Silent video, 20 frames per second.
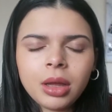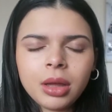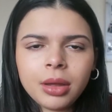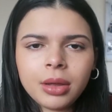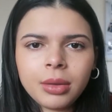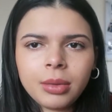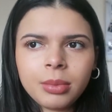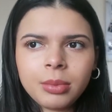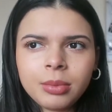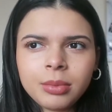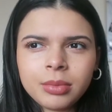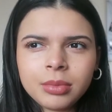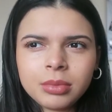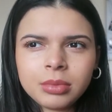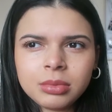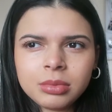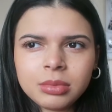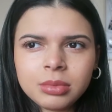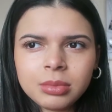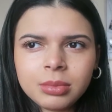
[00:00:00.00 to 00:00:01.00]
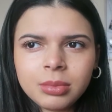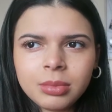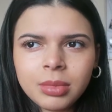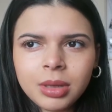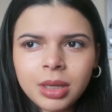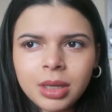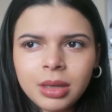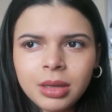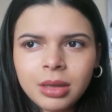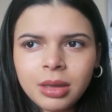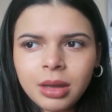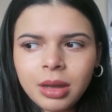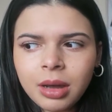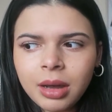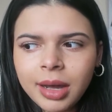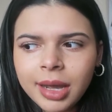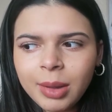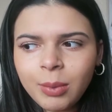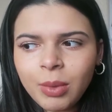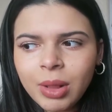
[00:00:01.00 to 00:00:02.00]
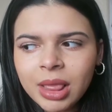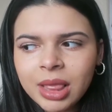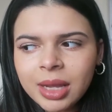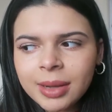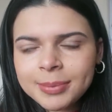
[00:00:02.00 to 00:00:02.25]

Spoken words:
I will